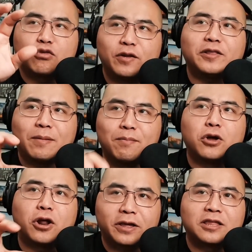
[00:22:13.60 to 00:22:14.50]
revealed that
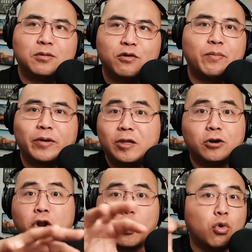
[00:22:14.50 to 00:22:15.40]
MODOK is in the movie, but you
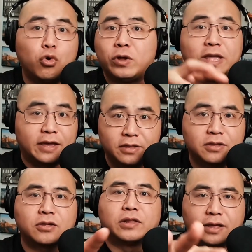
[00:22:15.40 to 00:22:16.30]
don't know who he
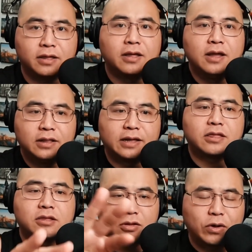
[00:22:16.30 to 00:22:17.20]
is. So like,
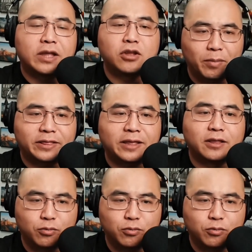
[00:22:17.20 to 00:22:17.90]
we can talk about that.